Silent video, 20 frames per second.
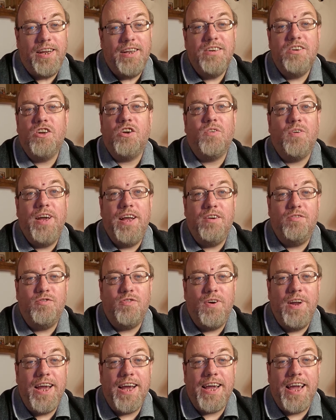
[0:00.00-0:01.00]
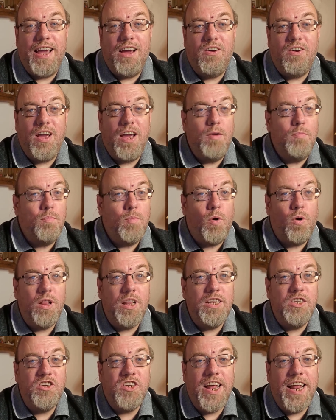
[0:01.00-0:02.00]
to create a free account at
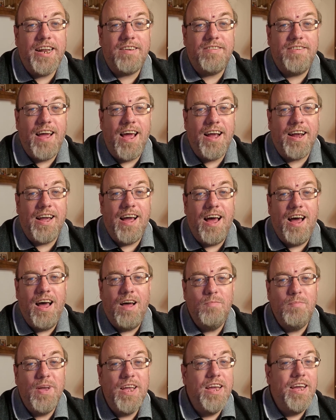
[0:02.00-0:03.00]
borlandgenetics.com